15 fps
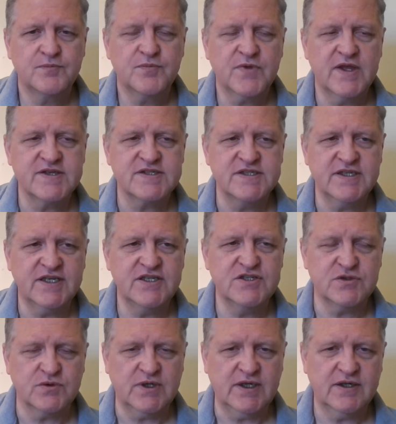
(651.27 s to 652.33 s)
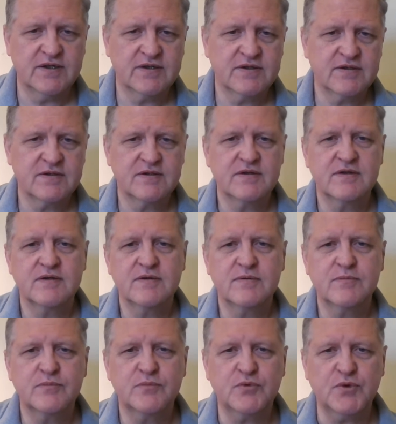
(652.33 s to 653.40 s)
that's an injury,
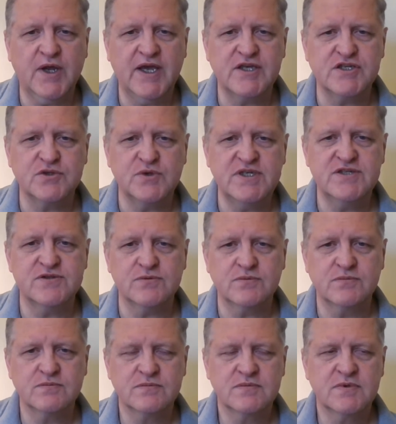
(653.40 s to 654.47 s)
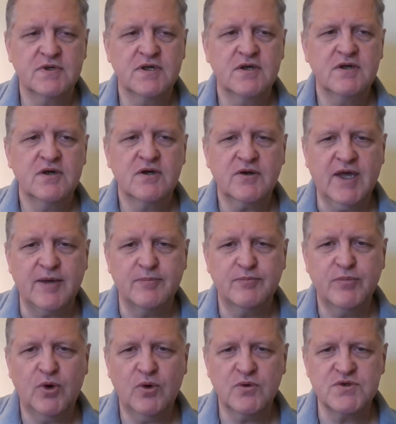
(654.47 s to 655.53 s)
prejuízo. Okay,
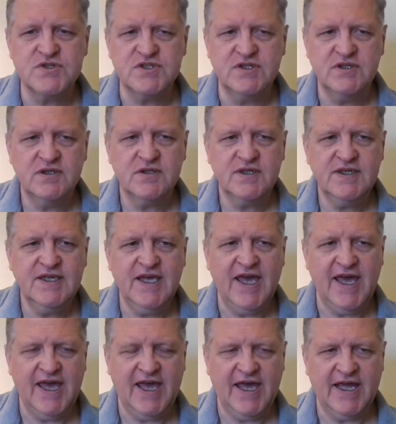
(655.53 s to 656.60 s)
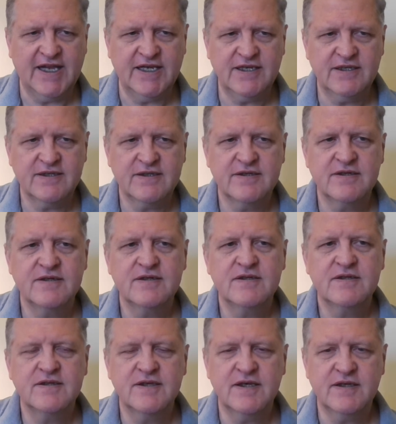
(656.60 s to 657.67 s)
pode, can,
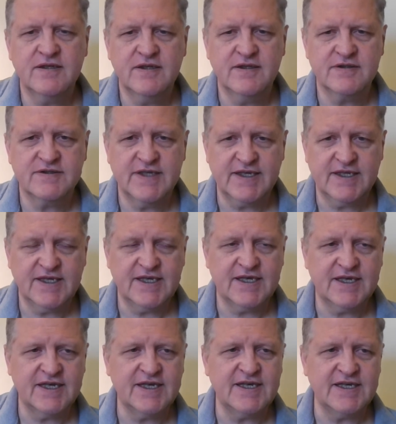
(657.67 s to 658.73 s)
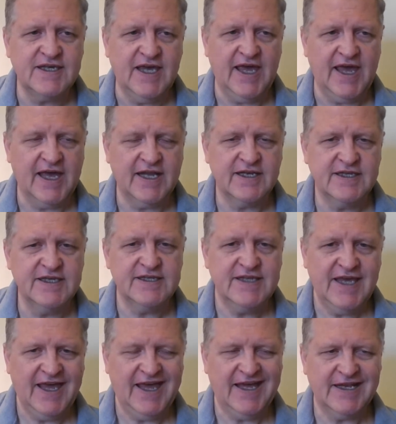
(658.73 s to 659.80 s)
it's like he can, it
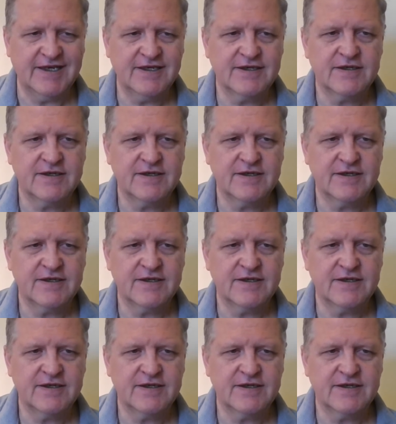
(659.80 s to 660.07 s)
can.